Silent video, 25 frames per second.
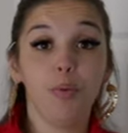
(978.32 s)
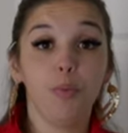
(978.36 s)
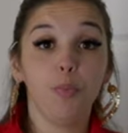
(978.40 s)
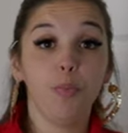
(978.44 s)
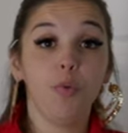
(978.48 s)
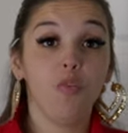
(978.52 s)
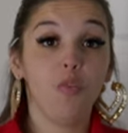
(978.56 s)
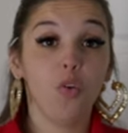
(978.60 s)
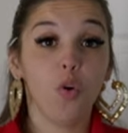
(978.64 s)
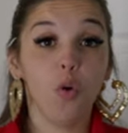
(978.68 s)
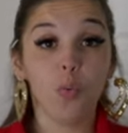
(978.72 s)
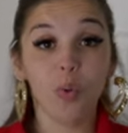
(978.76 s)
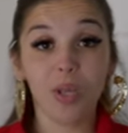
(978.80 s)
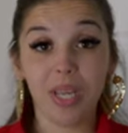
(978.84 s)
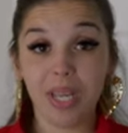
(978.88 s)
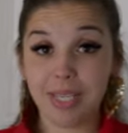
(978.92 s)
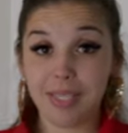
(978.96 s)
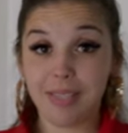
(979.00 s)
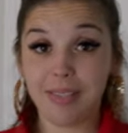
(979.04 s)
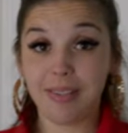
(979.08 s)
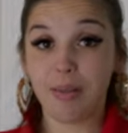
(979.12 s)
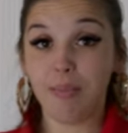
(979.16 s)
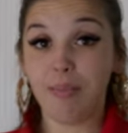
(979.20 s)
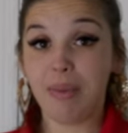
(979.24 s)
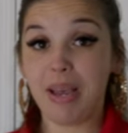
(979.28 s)
But before we
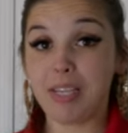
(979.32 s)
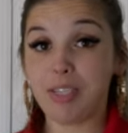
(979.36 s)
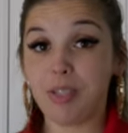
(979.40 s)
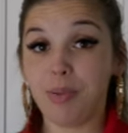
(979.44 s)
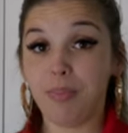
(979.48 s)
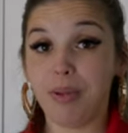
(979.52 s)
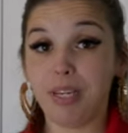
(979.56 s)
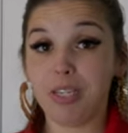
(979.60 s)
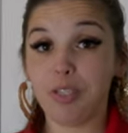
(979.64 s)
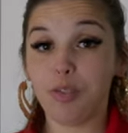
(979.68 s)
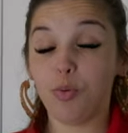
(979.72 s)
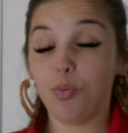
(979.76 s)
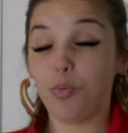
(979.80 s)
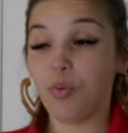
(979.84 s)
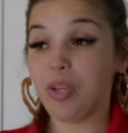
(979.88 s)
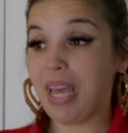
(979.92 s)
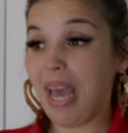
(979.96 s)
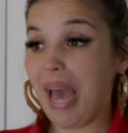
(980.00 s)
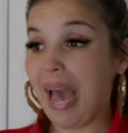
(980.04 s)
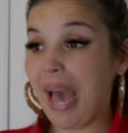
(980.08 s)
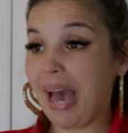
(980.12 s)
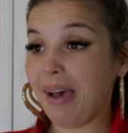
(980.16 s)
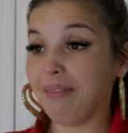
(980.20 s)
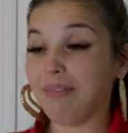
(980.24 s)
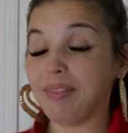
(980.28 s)
get to the master bedroom, we
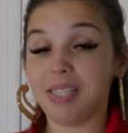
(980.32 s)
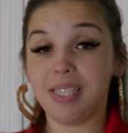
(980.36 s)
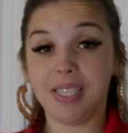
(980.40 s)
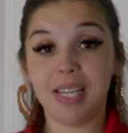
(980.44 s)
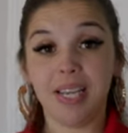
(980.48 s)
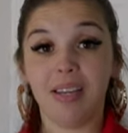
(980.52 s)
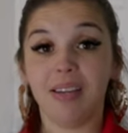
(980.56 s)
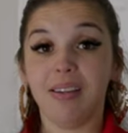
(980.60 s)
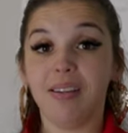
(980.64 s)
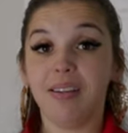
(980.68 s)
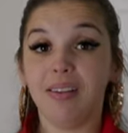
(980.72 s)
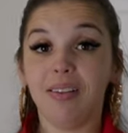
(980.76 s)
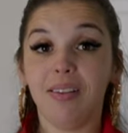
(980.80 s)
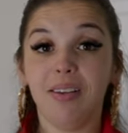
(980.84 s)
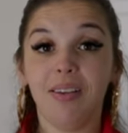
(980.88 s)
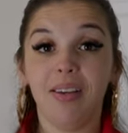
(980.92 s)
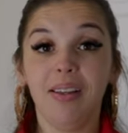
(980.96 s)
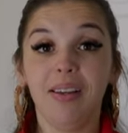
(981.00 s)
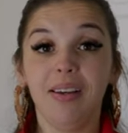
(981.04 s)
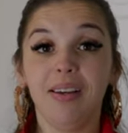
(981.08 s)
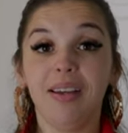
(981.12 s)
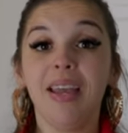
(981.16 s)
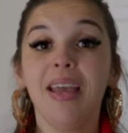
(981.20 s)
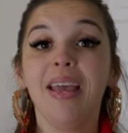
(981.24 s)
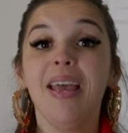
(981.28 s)
have to take another
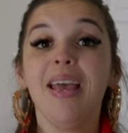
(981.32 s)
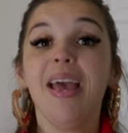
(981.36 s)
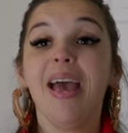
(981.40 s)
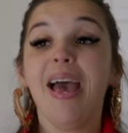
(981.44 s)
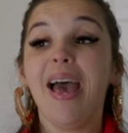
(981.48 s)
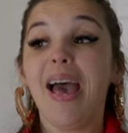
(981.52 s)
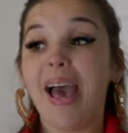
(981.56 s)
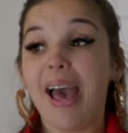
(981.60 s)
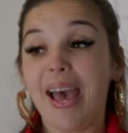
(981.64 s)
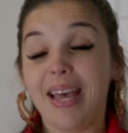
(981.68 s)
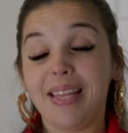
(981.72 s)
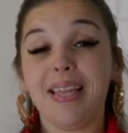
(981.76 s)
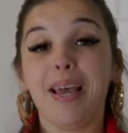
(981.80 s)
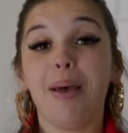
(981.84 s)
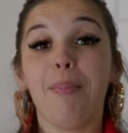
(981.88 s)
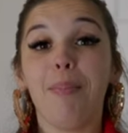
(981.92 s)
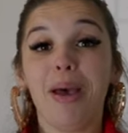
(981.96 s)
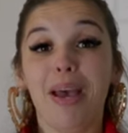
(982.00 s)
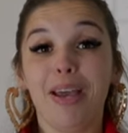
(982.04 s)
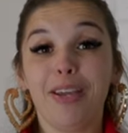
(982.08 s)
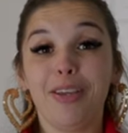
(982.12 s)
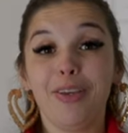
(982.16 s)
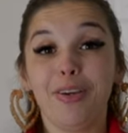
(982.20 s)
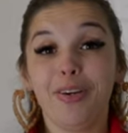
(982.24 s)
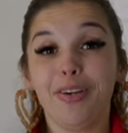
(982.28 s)
look at that
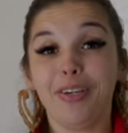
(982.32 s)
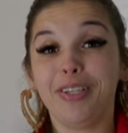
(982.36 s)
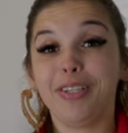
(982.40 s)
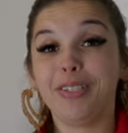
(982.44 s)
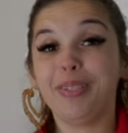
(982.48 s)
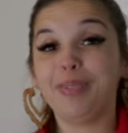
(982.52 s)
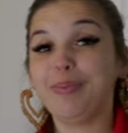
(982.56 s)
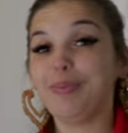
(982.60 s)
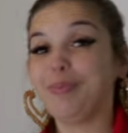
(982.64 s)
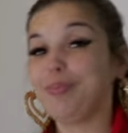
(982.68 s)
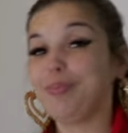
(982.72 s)
backyard.